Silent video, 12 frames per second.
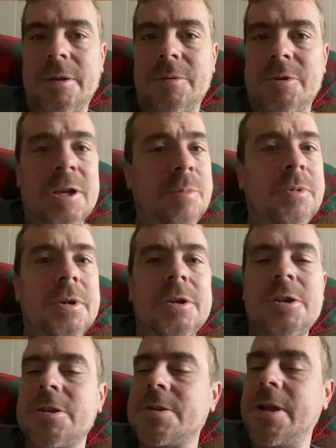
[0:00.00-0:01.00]
Simply
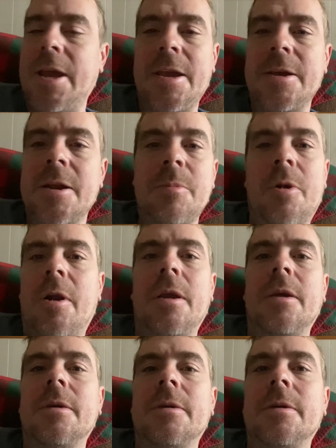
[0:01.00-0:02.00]
just taking a
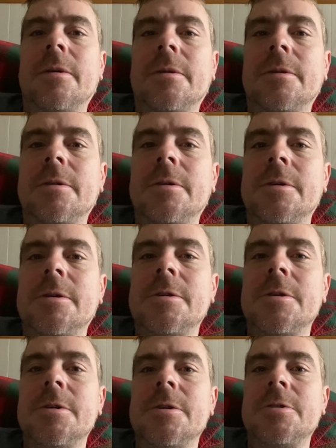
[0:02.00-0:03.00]
break.
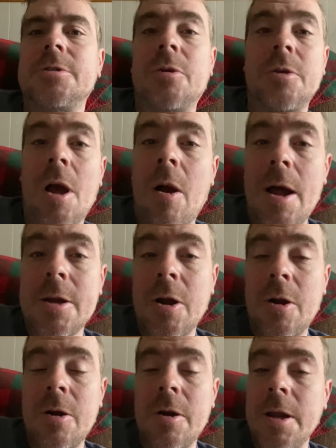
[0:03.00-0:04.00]
So y'all out
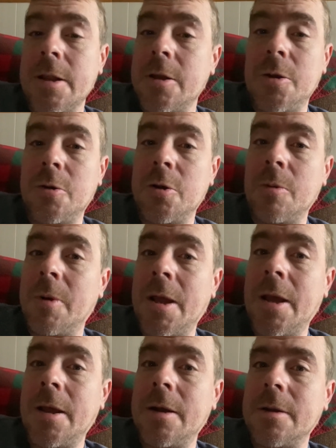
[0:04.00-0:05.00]
there in the YouTube
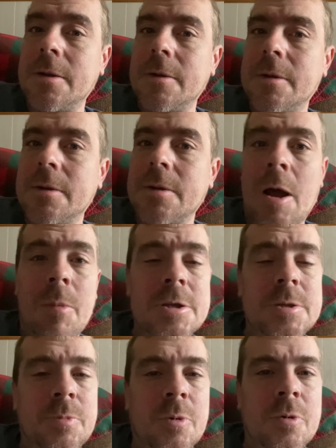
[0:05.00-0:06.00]
land, all my
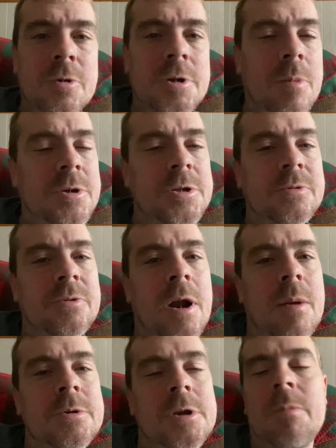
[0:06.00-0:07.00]
supporters, all my
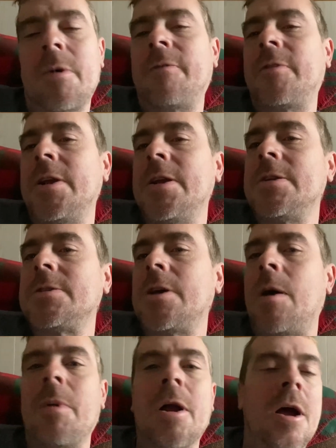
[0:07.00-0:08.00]
subscribers, all my friends,
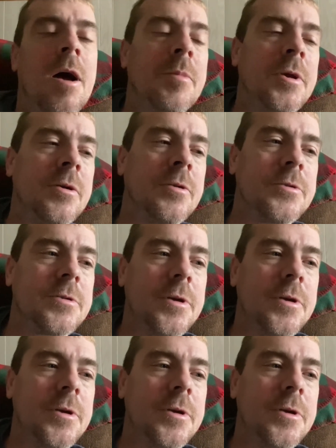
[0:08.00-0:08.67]
all my commenters,